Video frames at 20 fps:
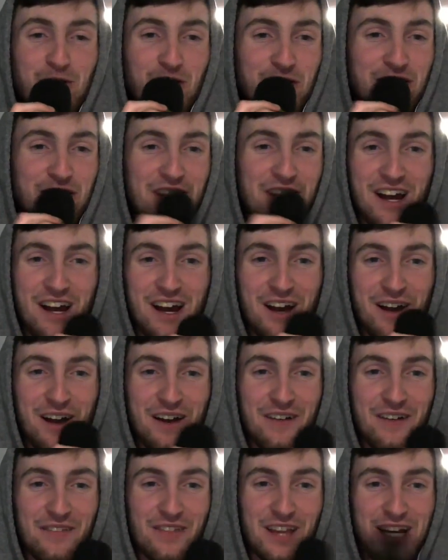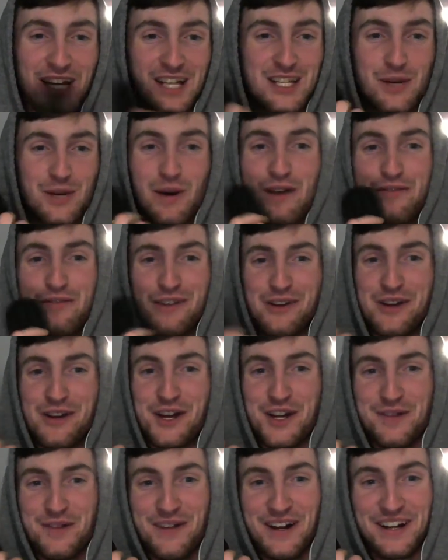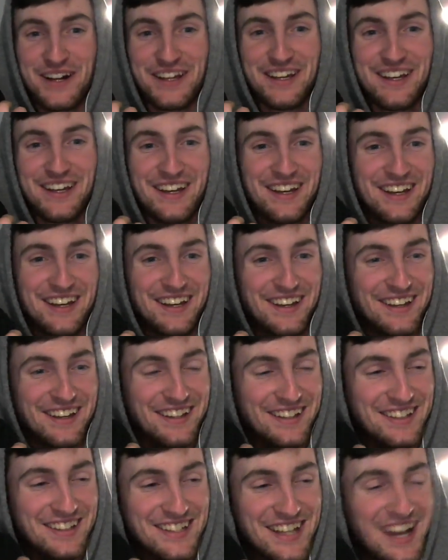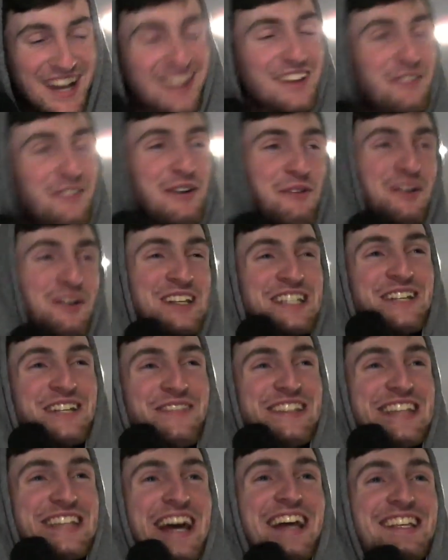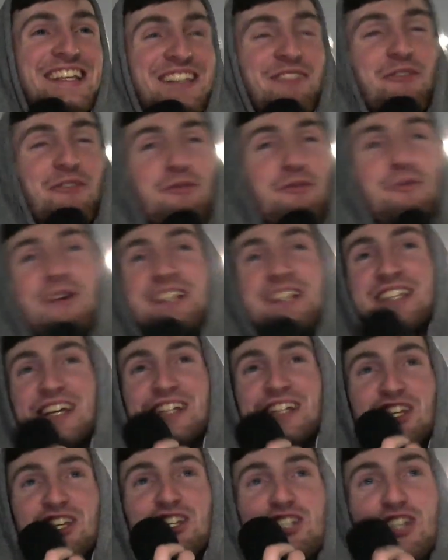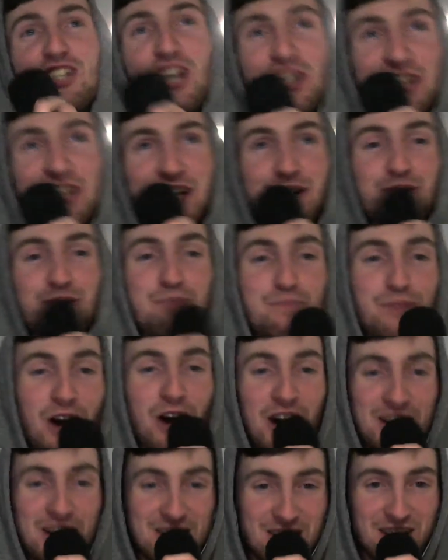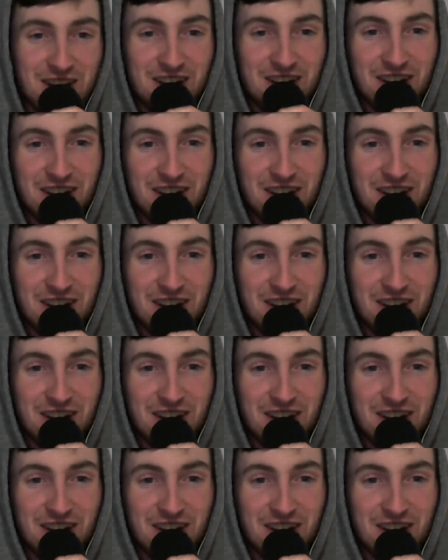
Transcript: than that's how I found out about it. Skyline, wait, what does it even taste? What is it? It's just chili on pasta.